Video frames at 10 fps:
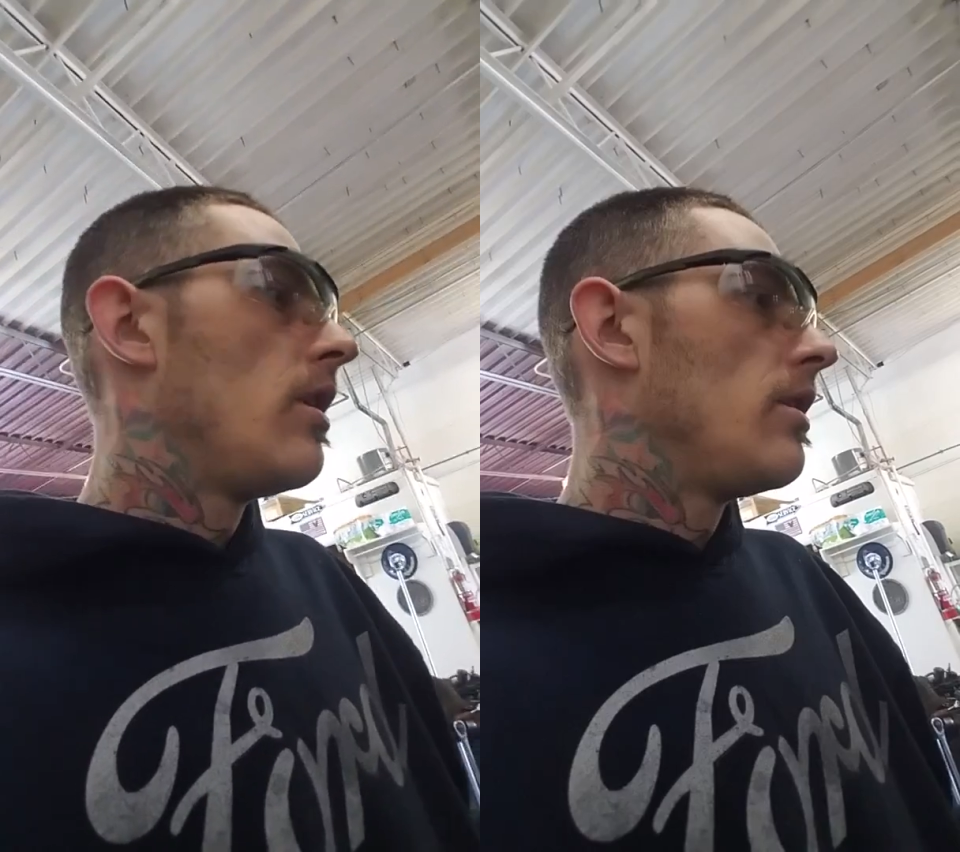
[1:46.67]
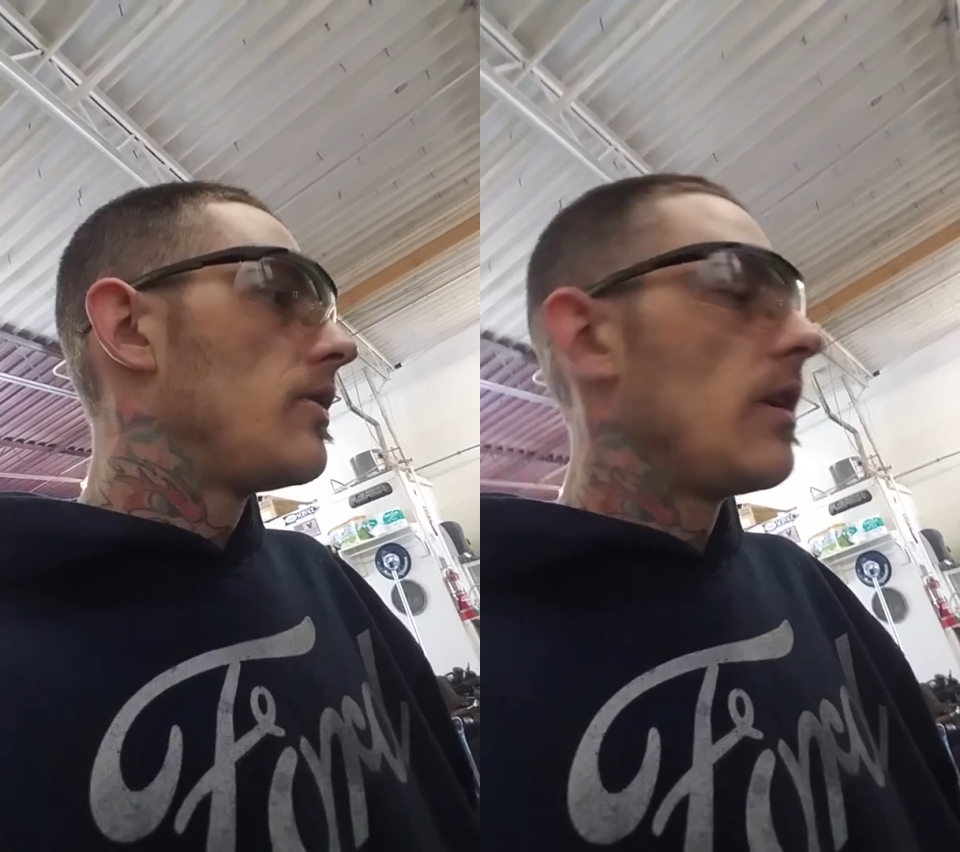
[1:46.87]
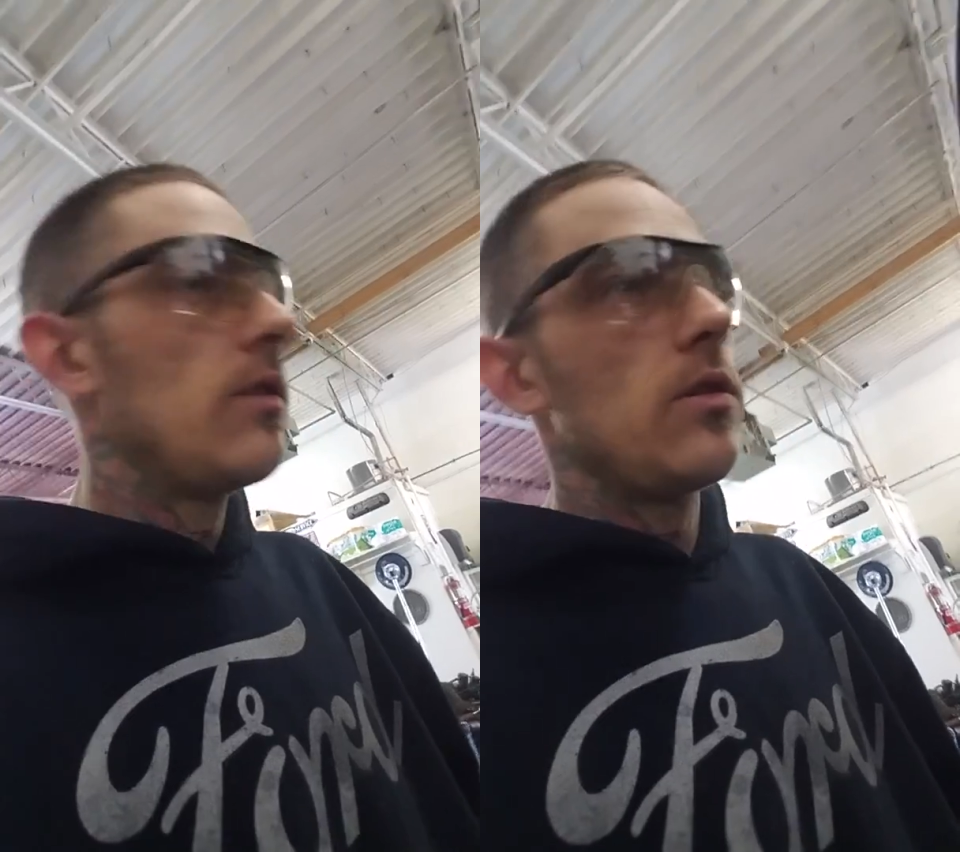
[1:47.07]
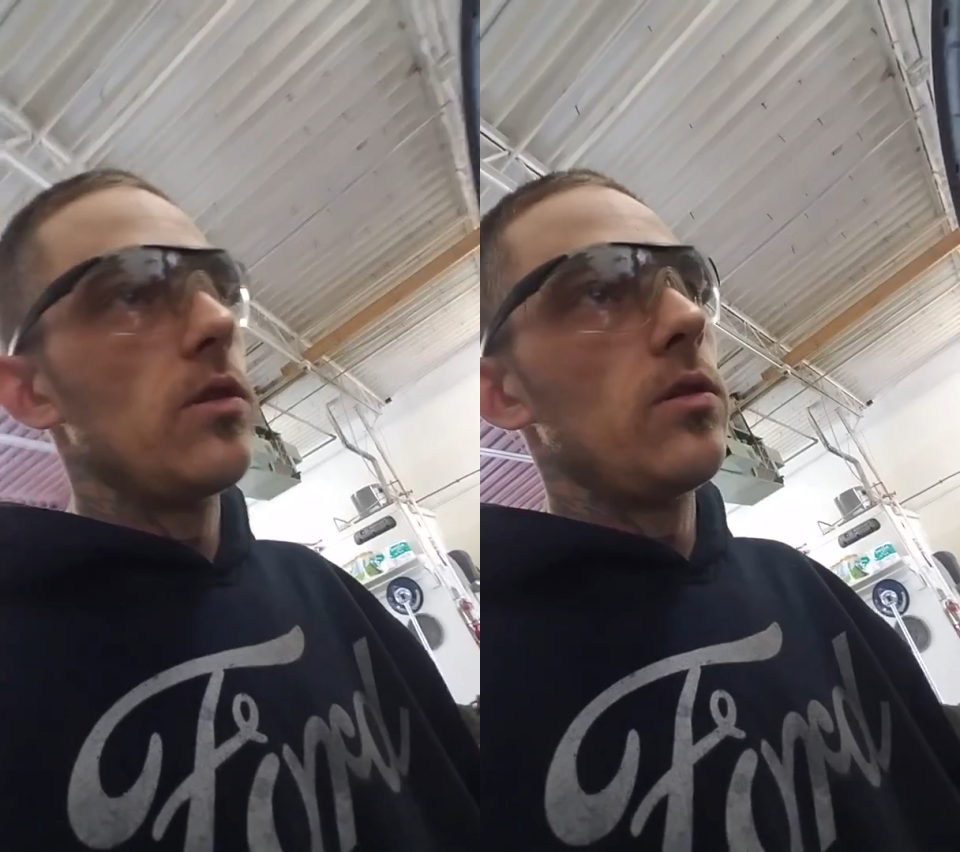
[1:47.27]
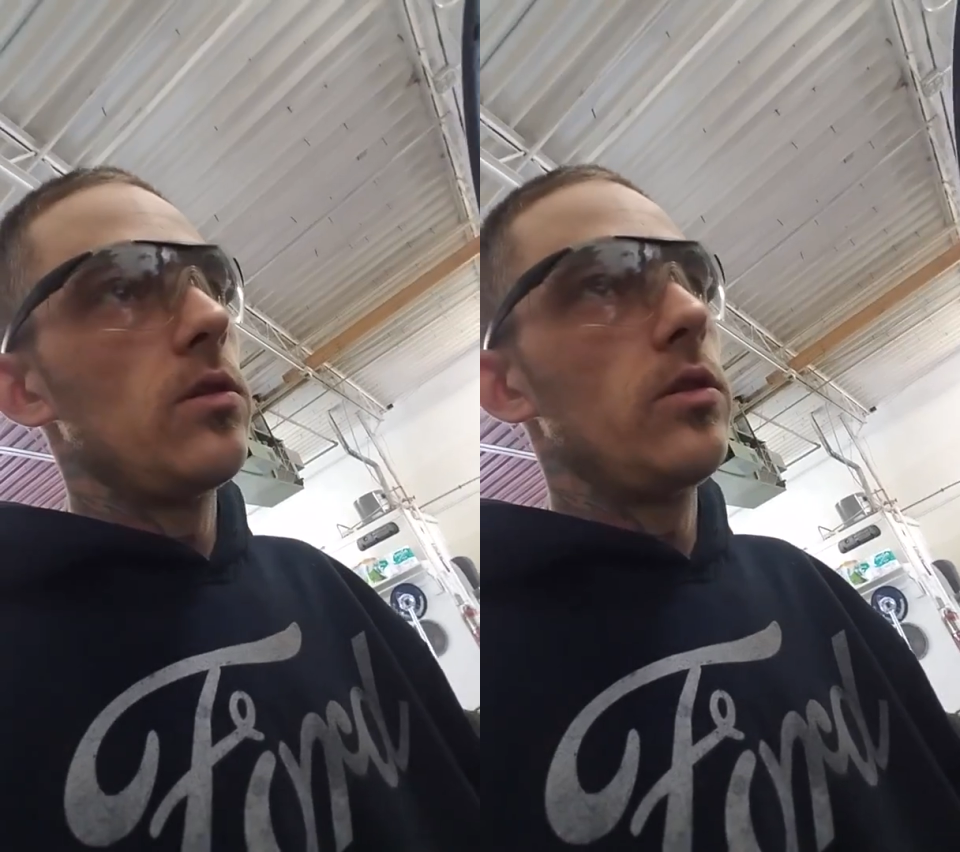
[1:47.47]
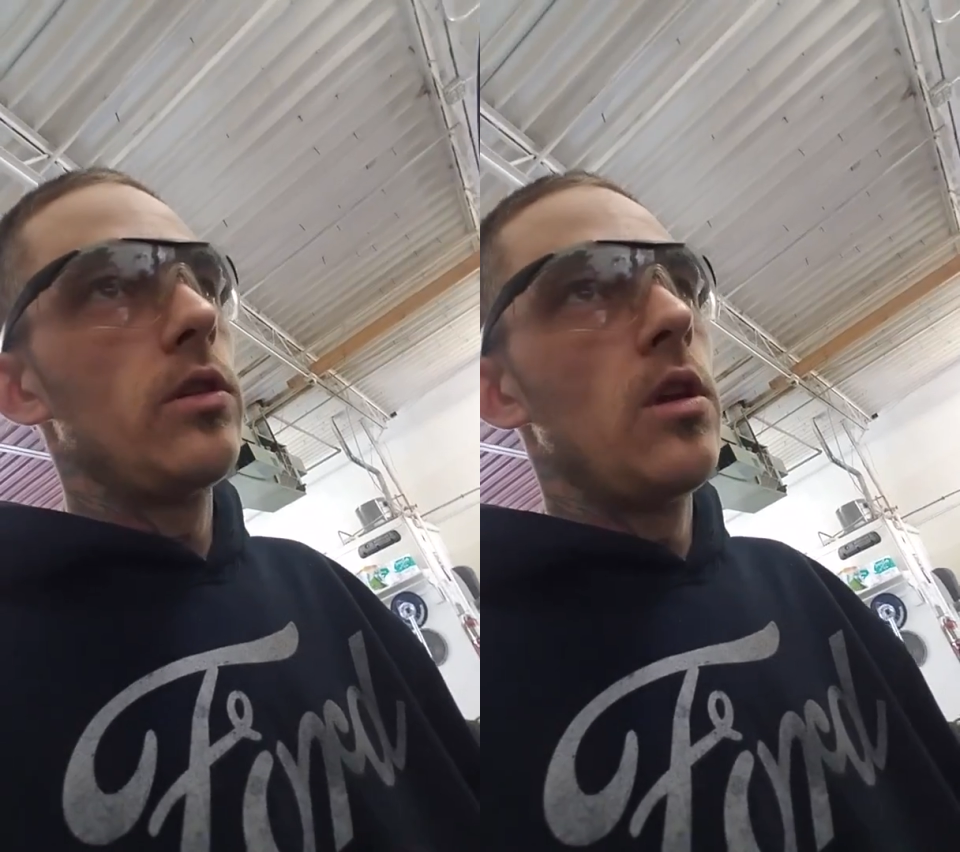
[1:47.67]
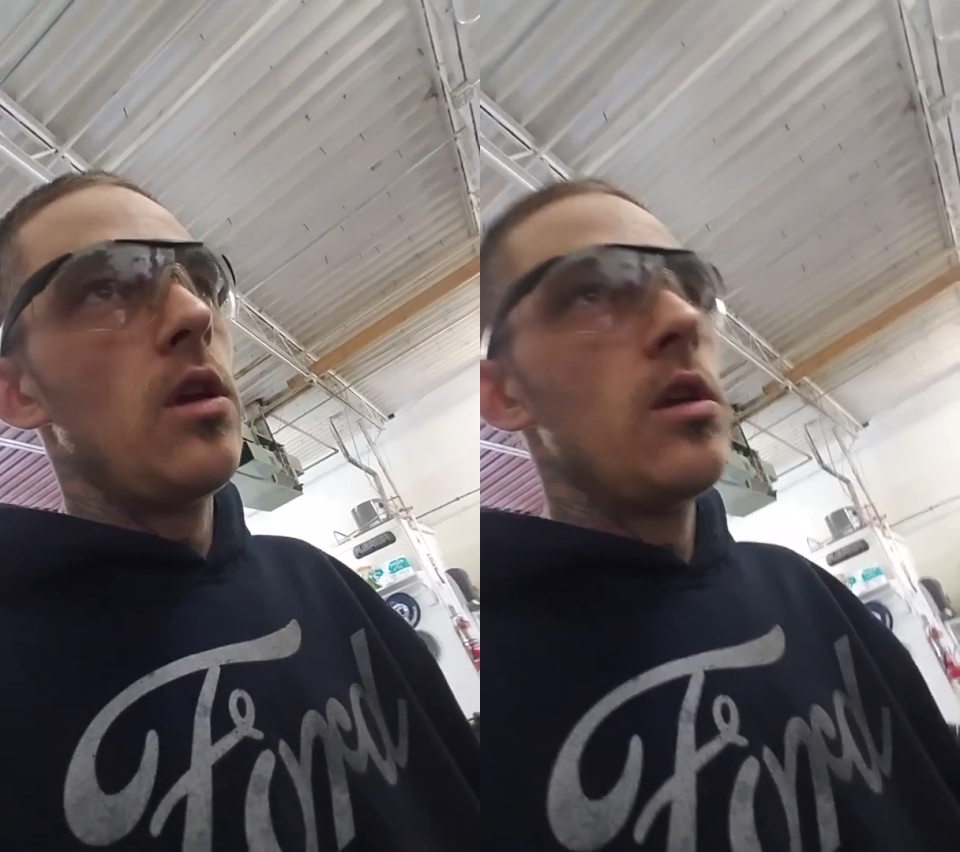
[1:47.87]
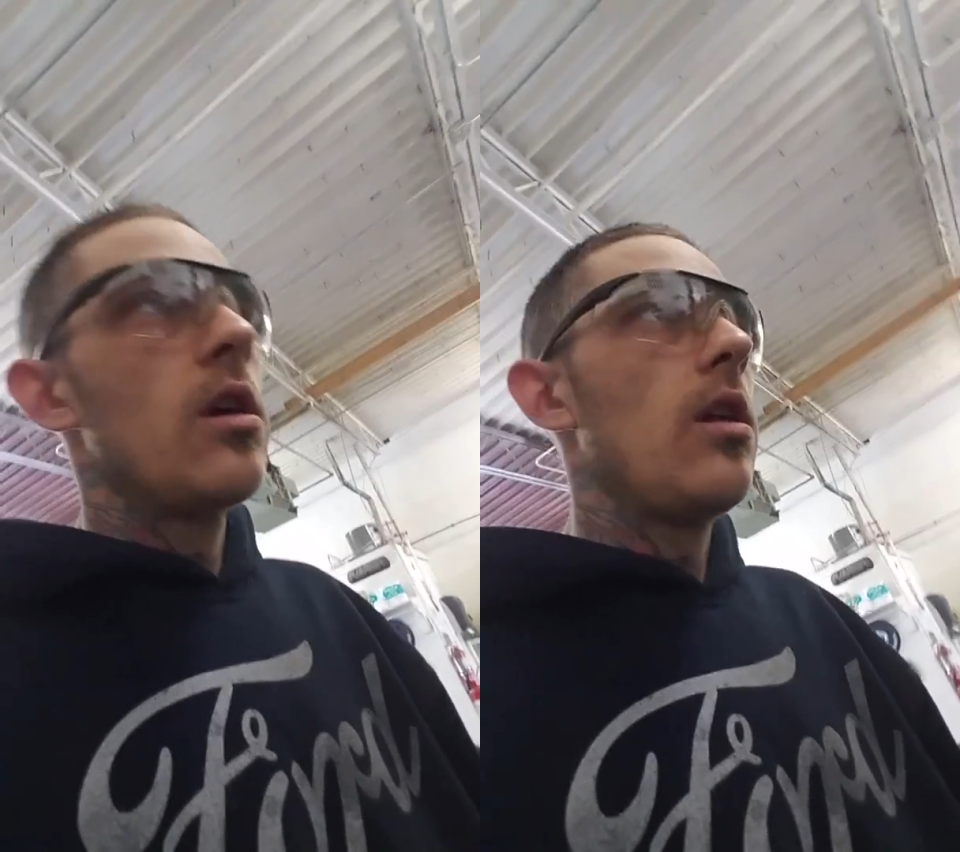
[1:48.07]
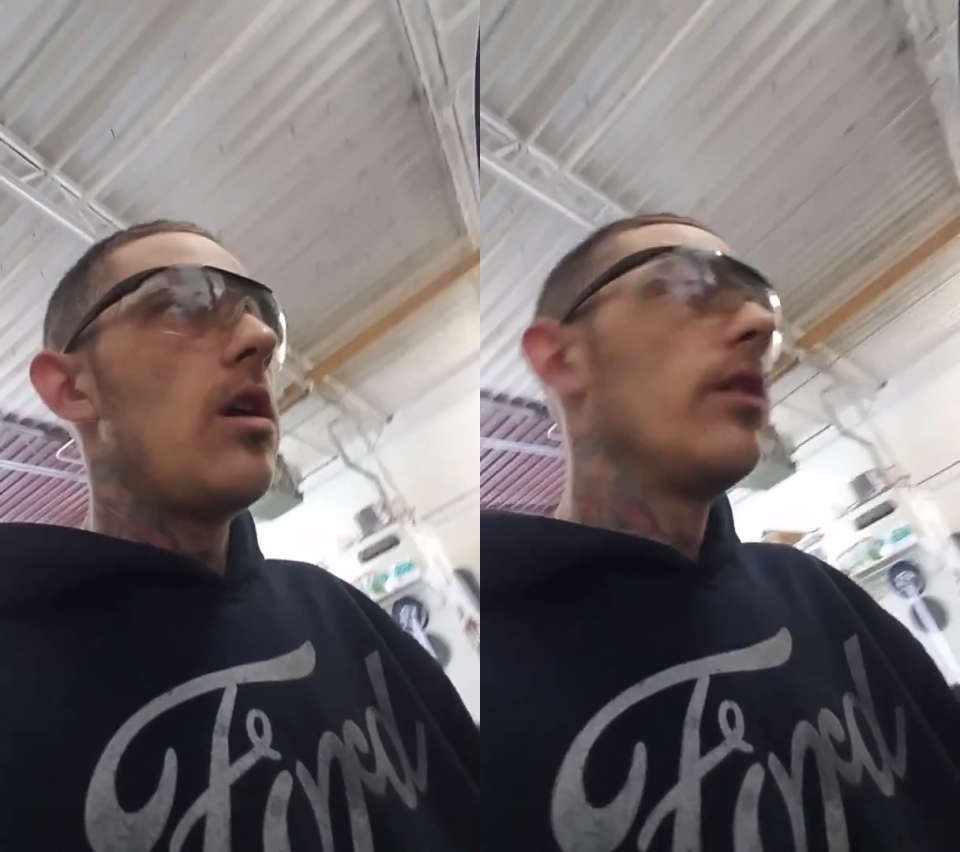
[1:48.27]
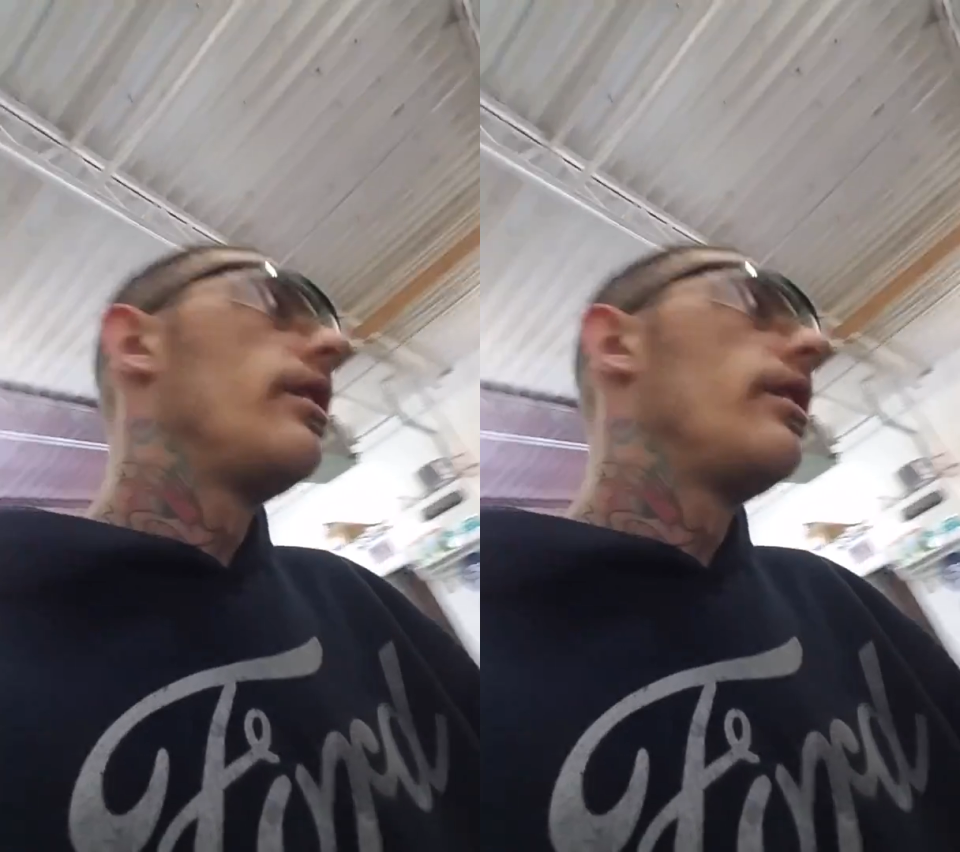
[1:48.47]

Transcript: sensors, clogged